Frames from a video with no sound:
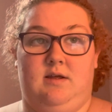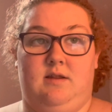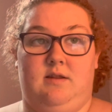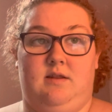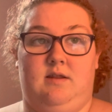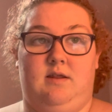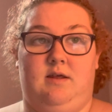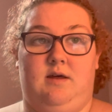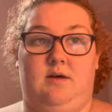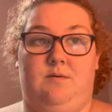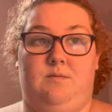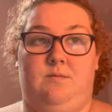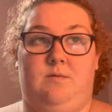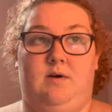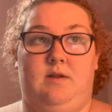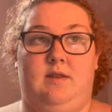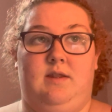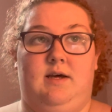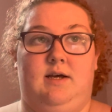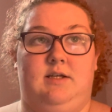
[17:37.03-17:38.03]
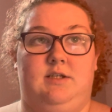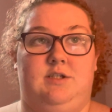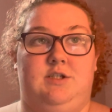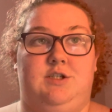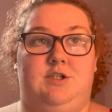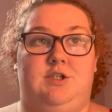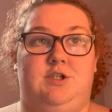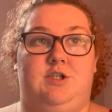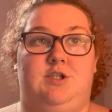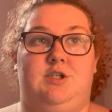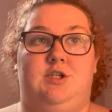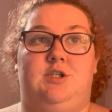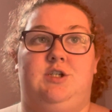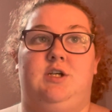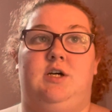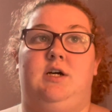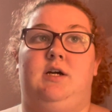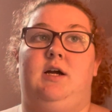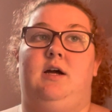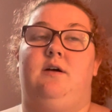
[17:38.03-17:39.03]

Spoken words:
the one that stuck